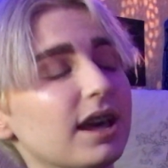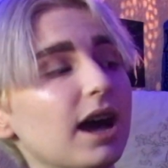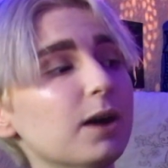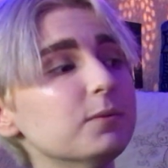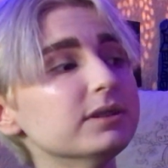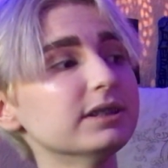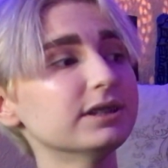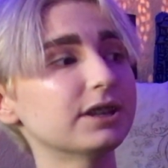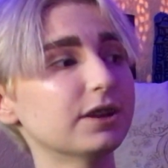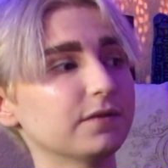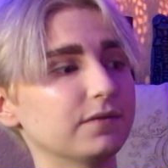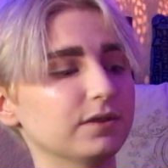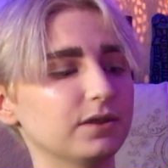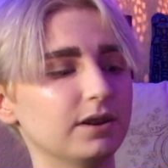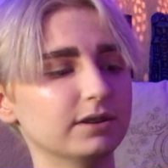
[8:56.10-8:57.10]
Elle was insecure
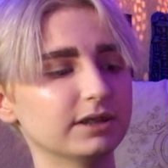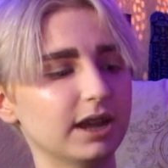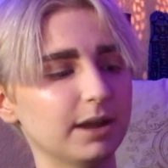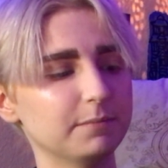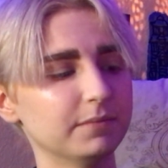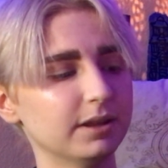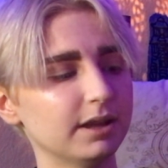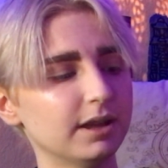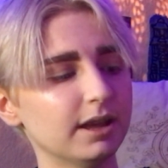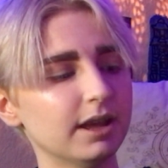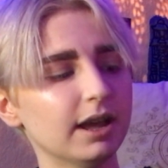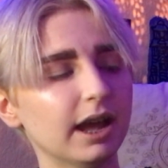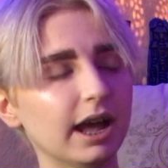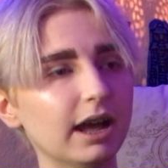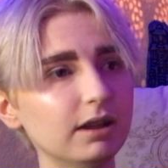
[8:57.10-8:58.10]
for a long time.
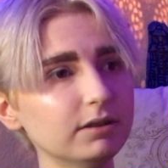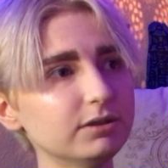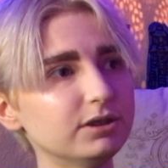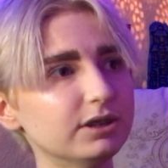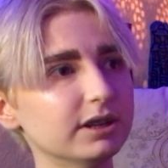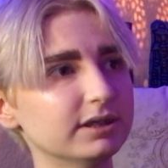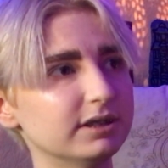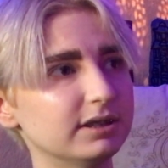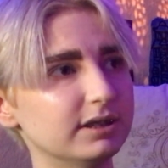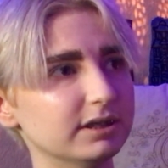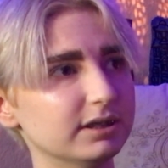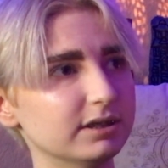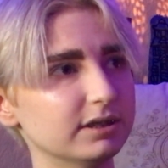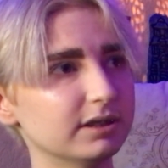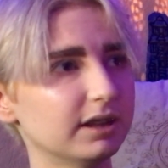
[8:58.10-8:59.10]
Elle just,
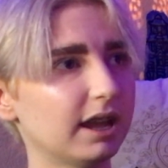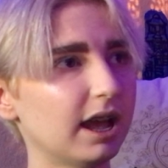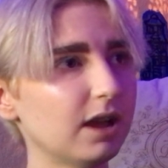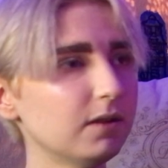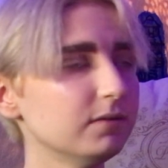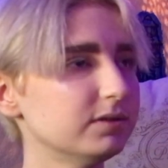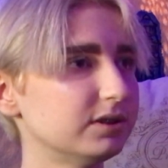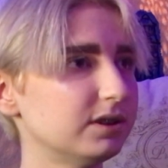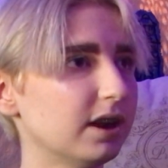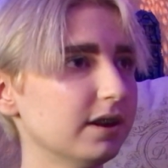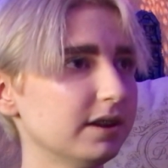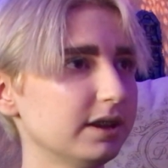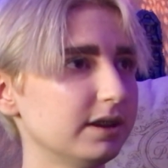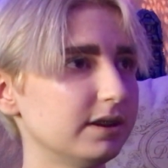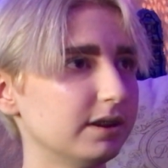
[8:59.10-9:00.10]
Elle
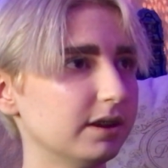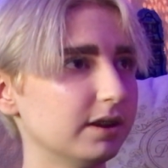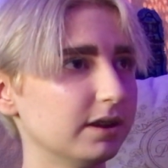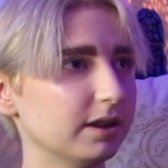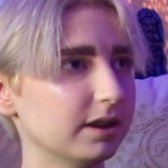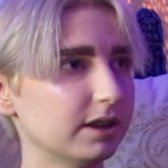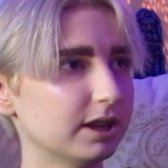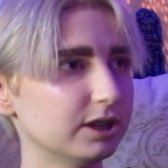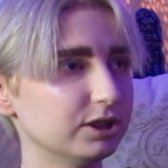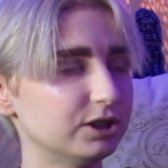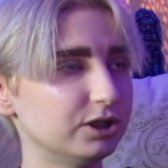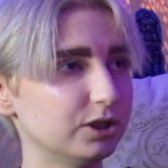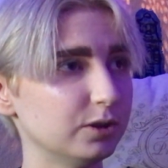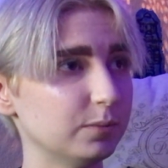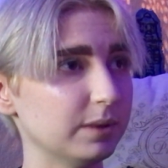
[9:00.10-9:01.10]
started
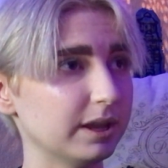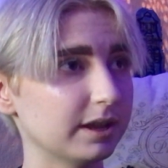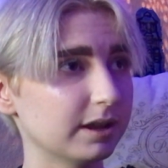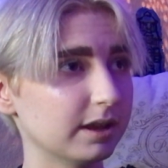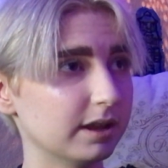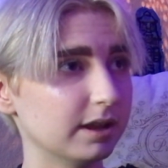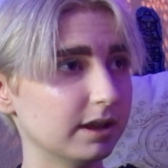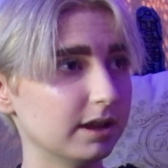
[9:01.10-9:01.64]
consuming